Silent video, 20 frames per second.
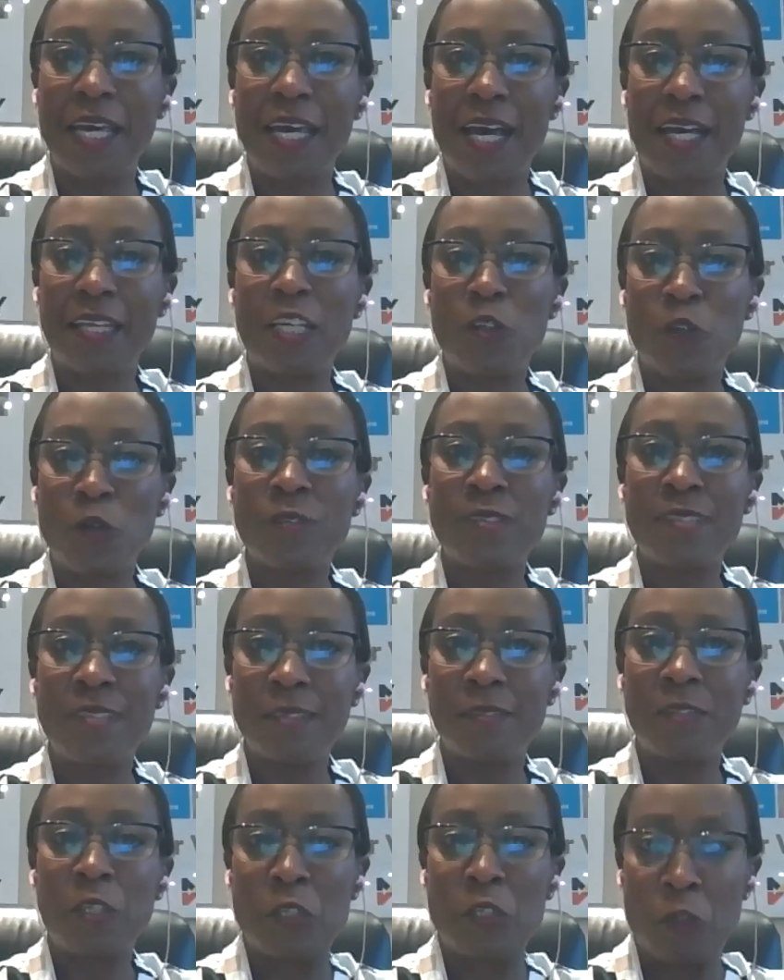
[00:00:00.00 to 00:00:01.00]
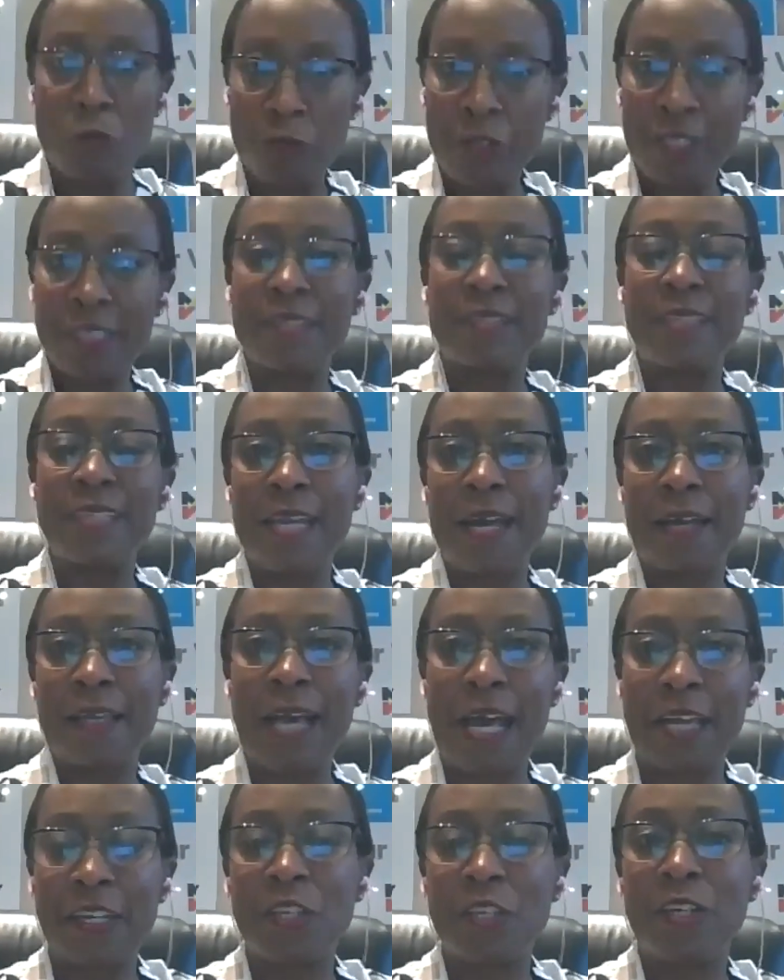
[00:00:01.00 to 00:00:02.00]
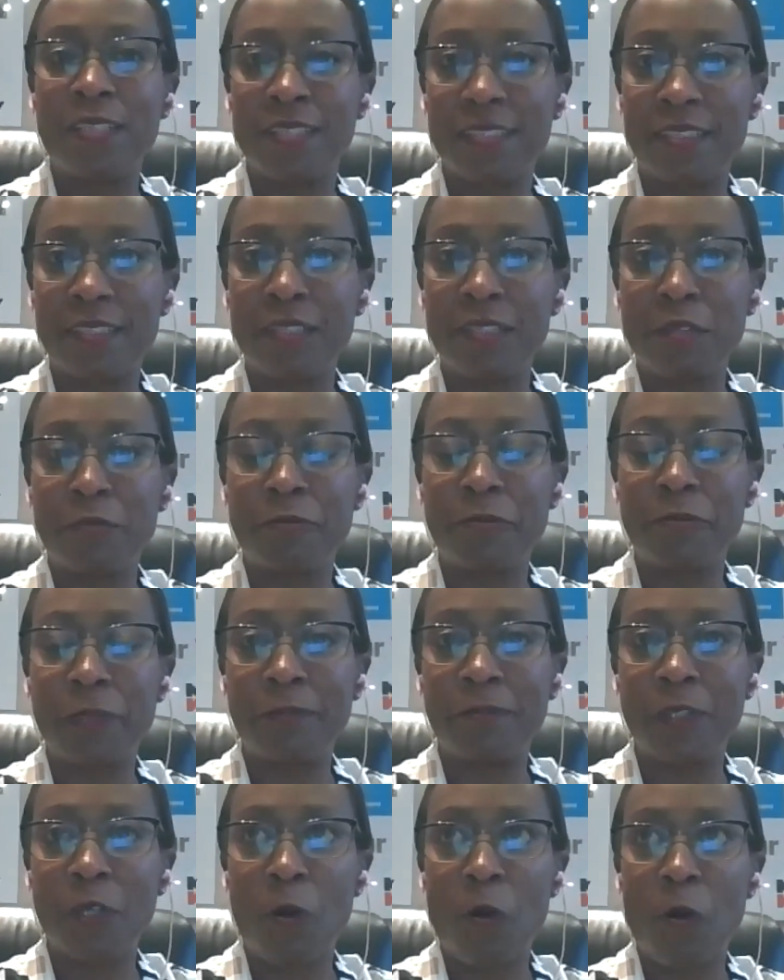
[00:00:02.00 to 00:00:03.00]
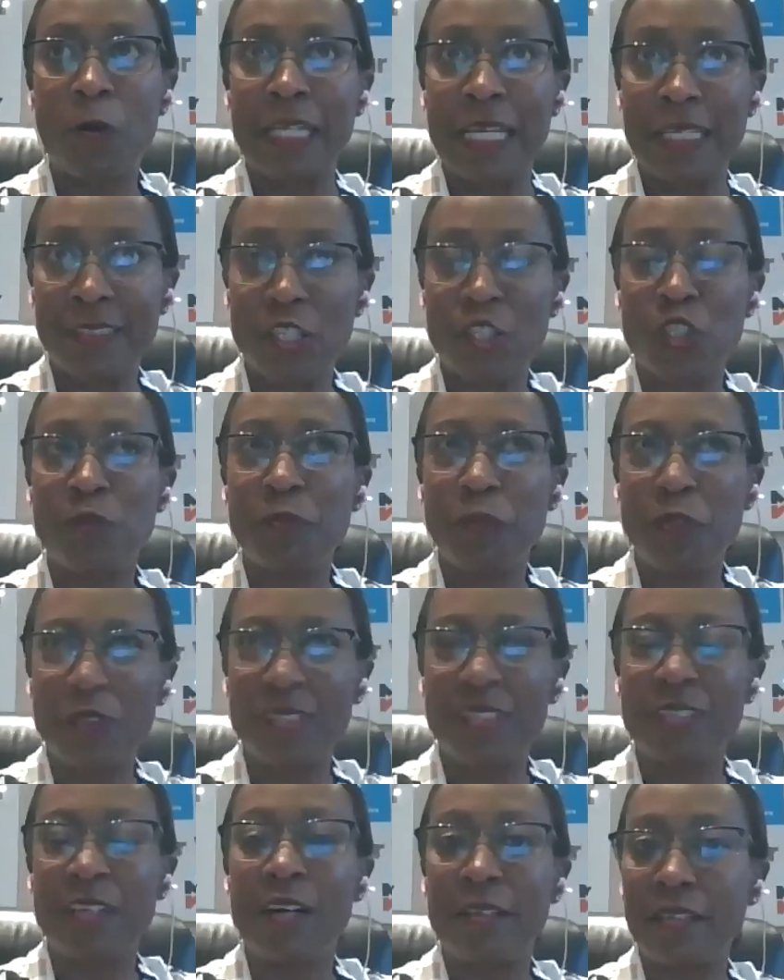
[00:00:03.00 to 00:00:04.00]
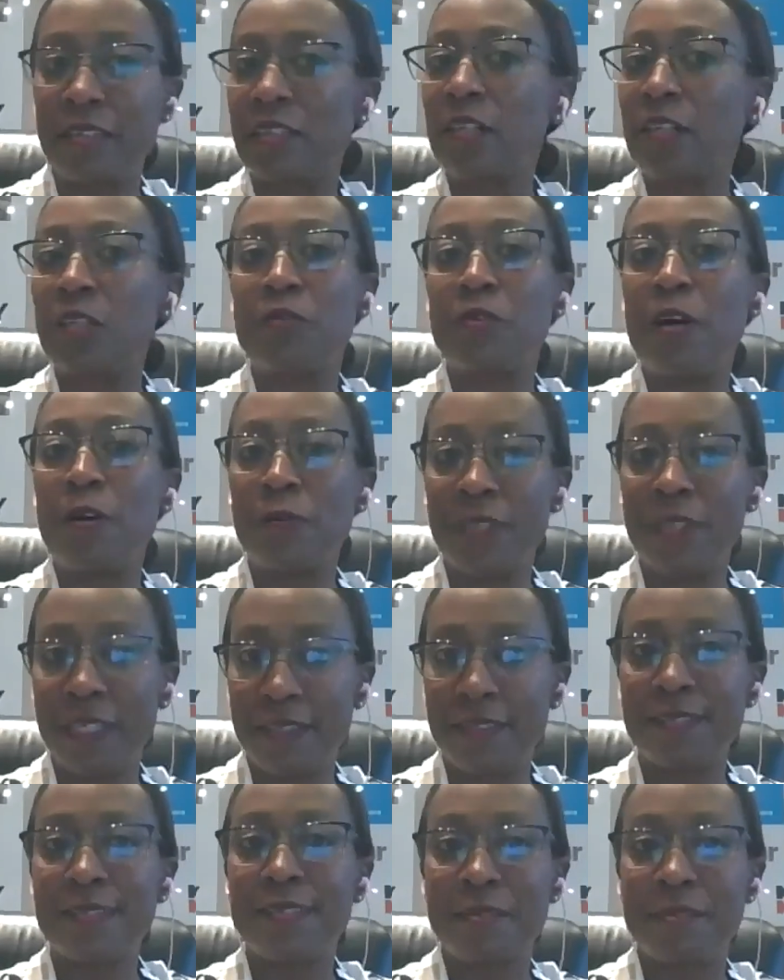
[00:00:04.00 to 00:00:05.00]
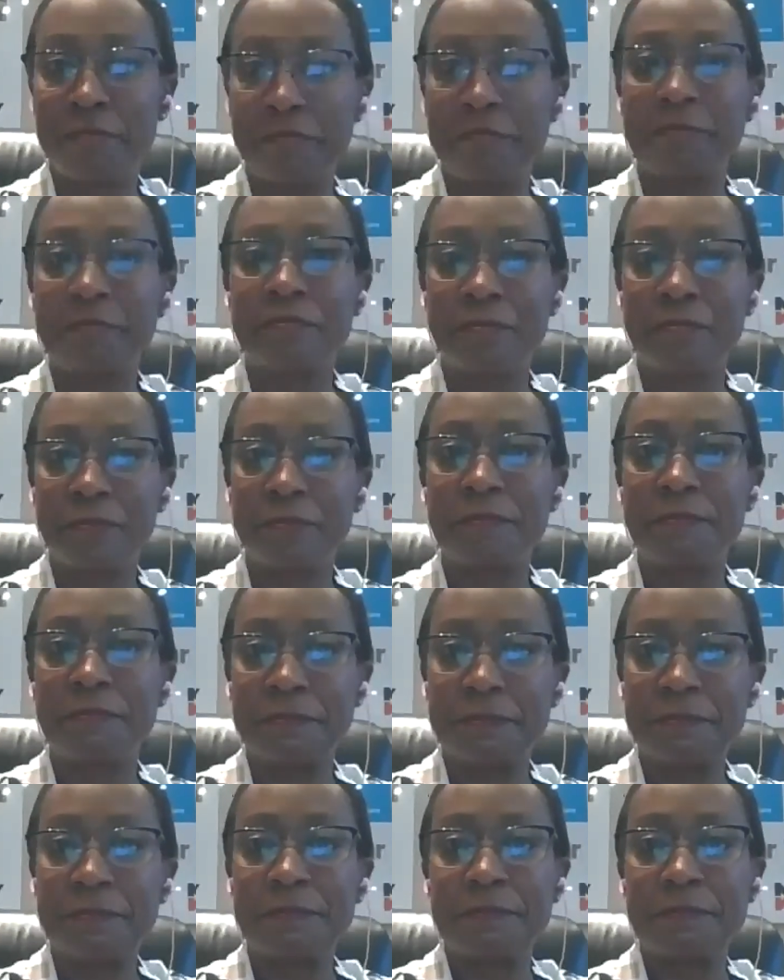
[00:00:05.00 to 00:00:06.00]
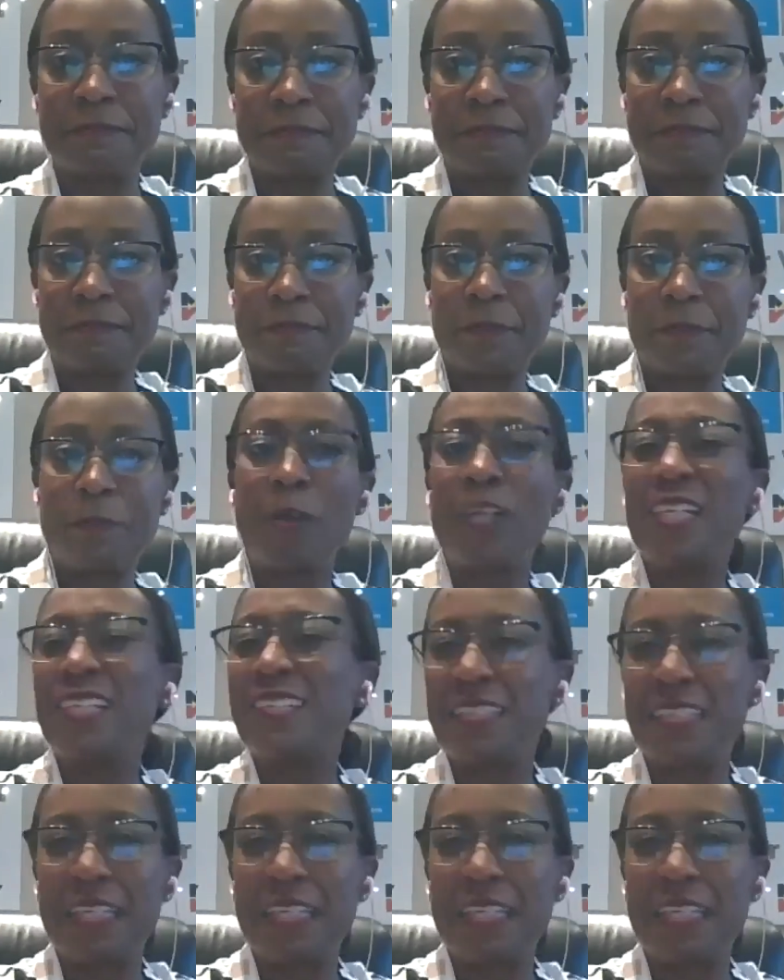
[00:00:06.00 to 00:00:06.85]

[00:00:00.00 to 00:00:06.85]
And I know that you recently had an article, your organization posted an article around this. What is